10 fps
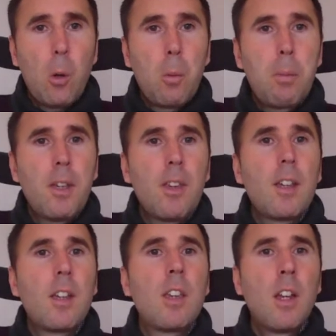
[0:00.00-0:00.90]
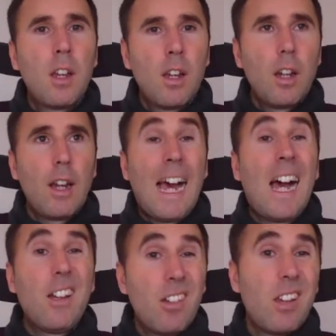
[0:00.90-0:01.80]
whole business,
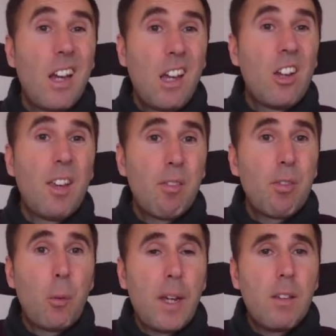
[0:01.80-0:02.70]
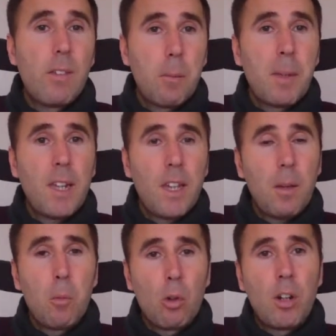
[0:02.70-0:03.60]
actually they're looking for ways to make
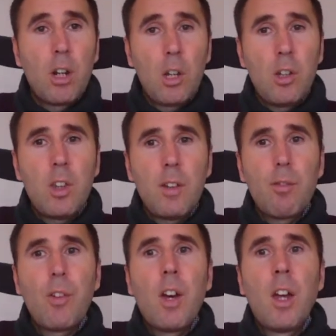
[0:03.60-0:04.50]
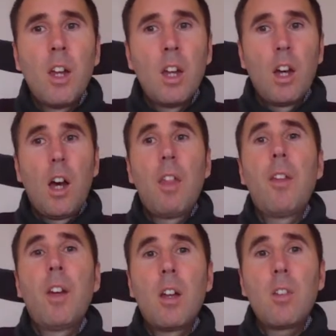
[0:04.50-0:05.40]
it more inclusive for
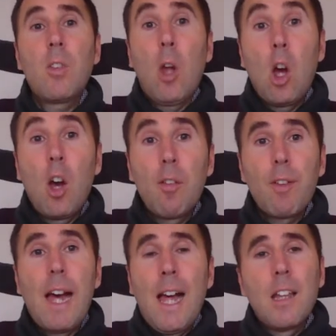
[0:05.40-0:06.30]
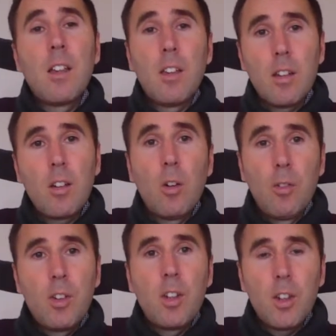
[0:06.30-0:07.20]
other staff and
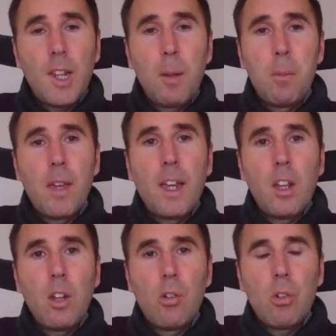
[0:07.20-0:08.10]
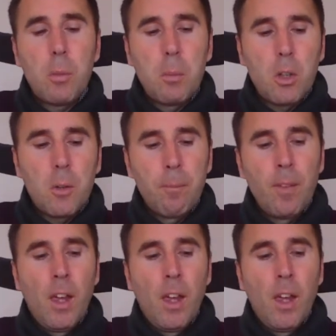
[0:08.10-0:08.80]
obviously, as I keep saying, consumers.